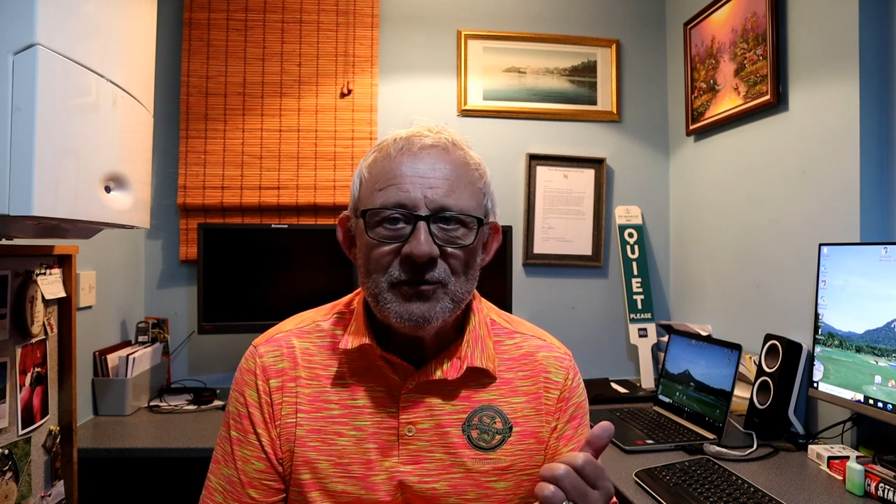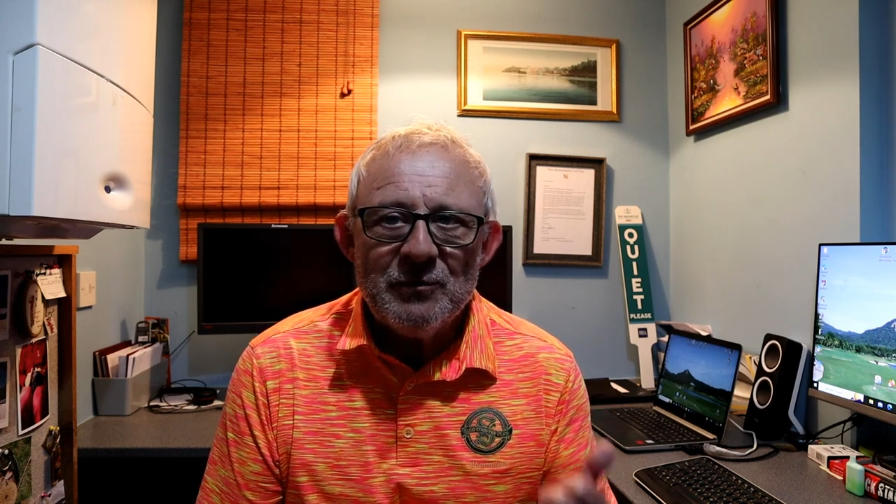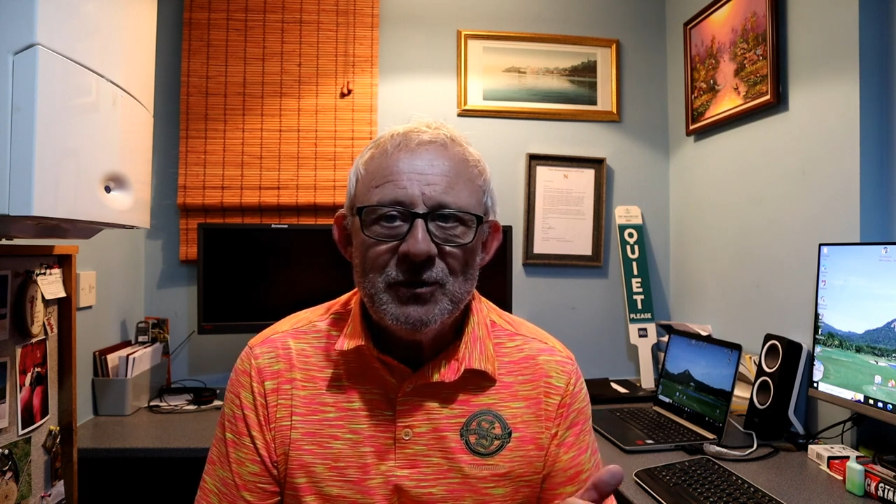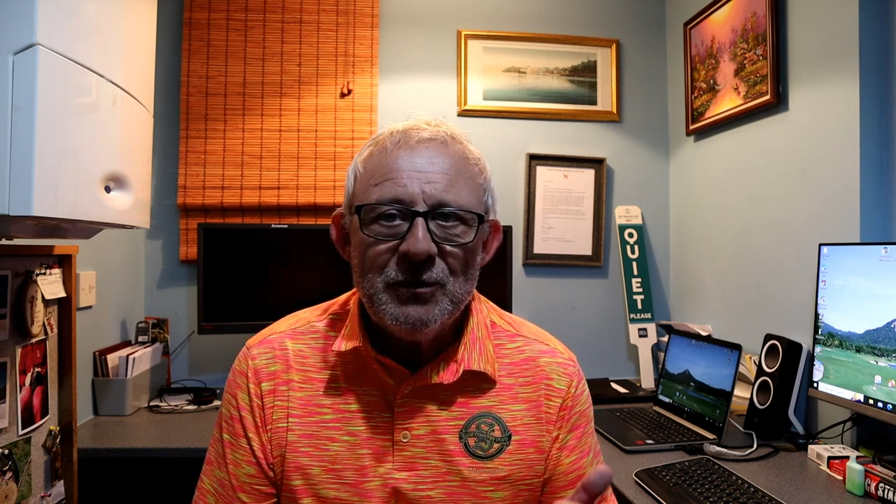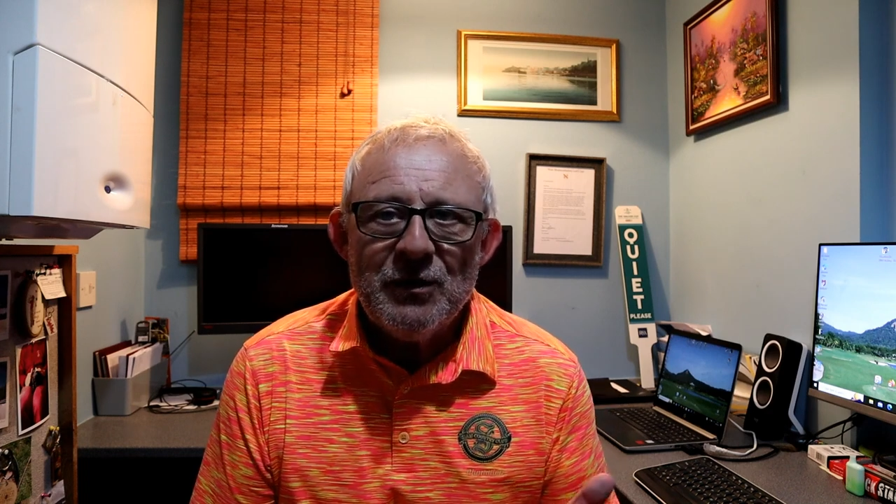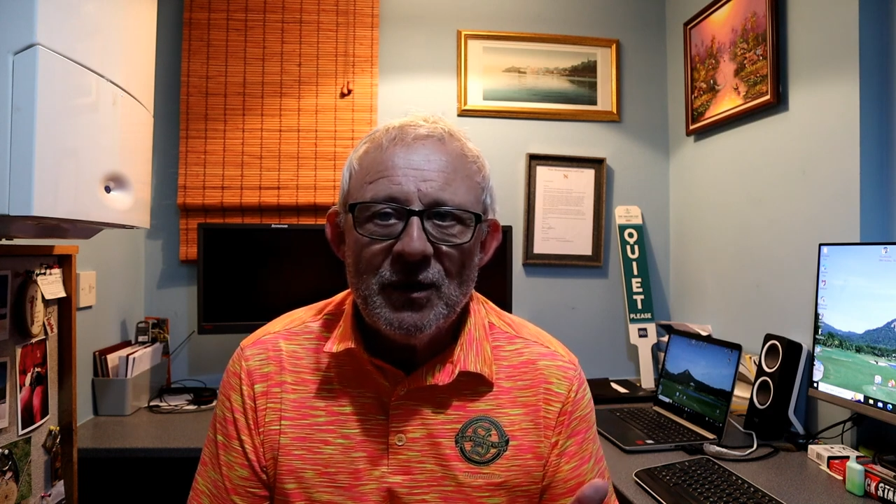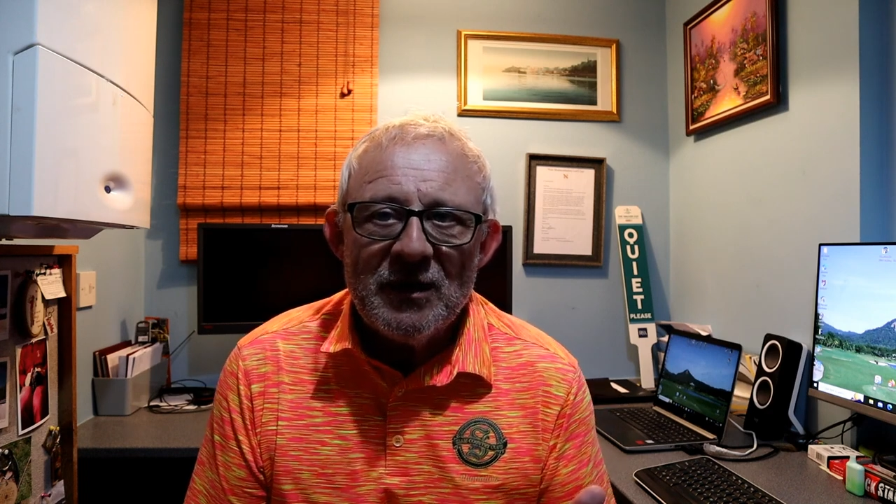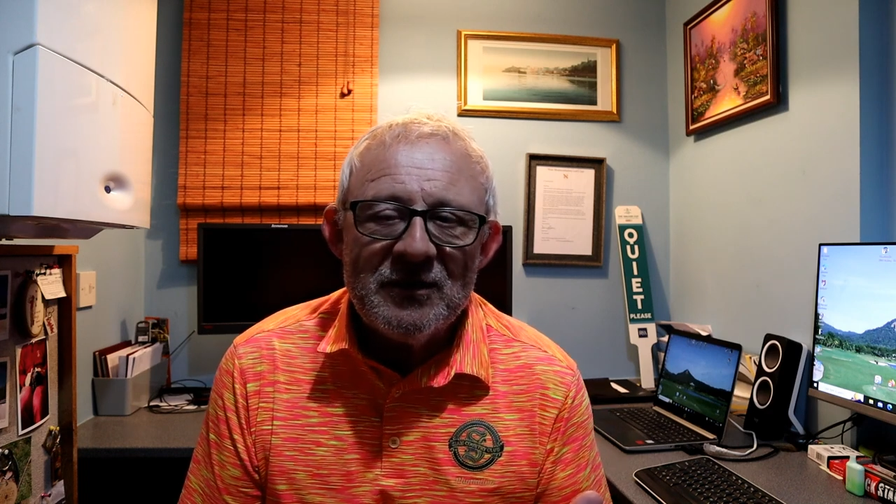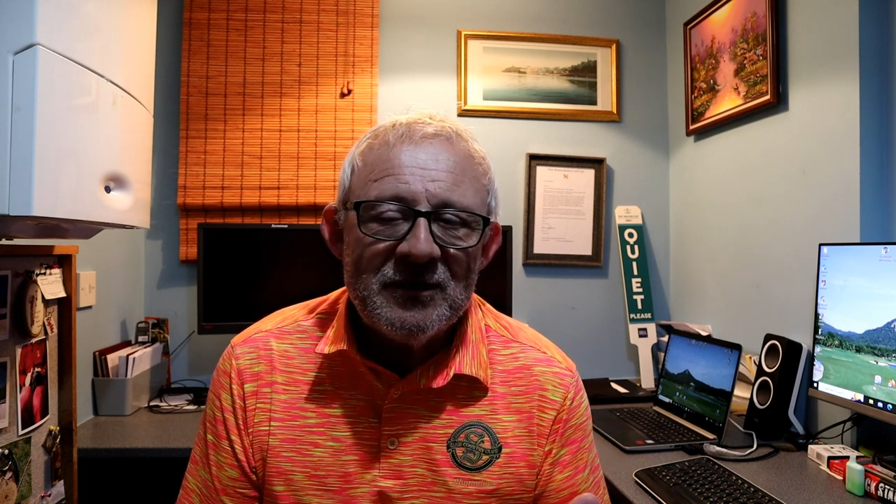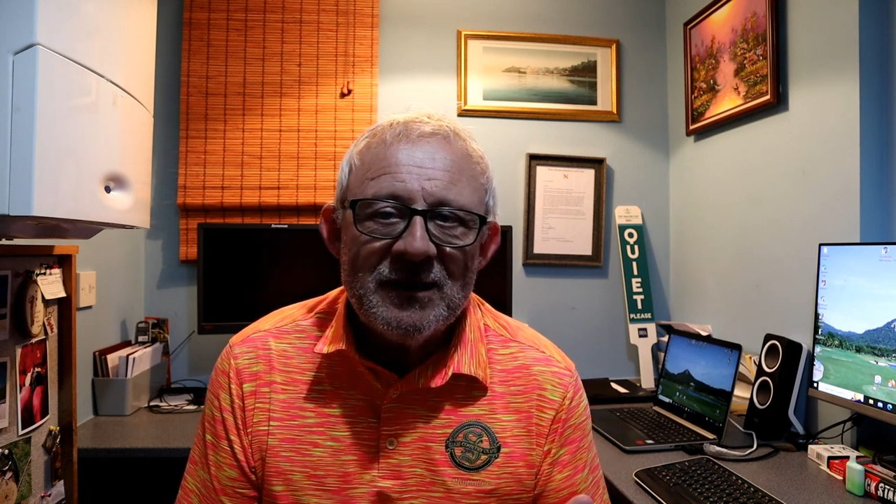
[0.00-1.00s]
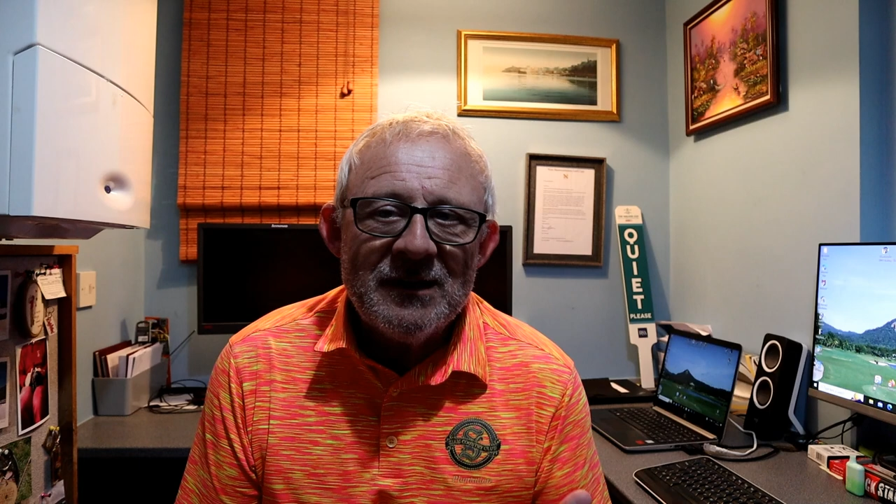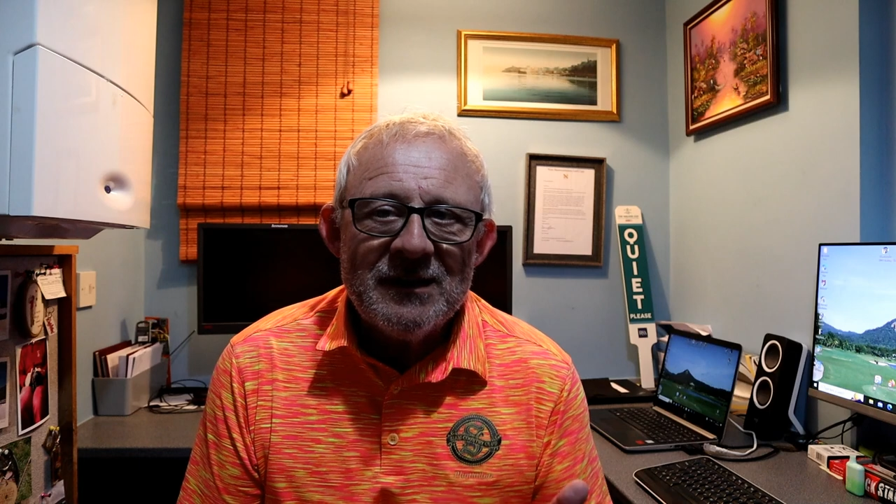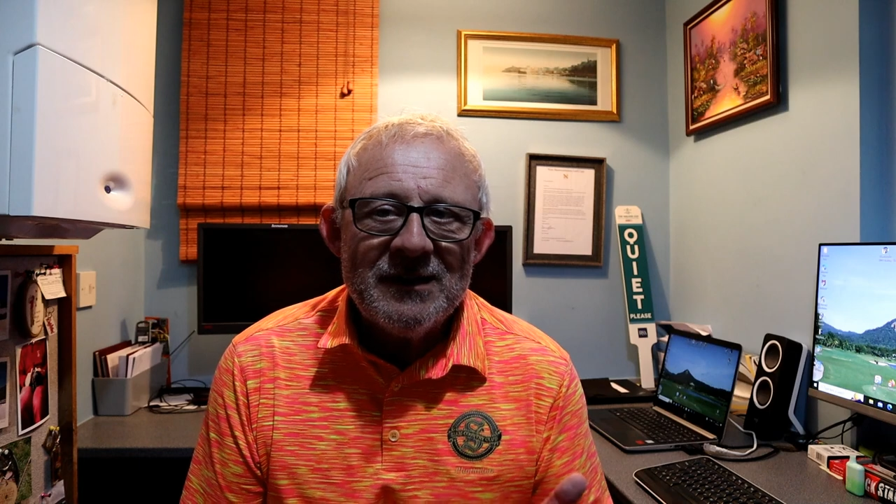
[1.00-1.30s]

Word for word: from you guys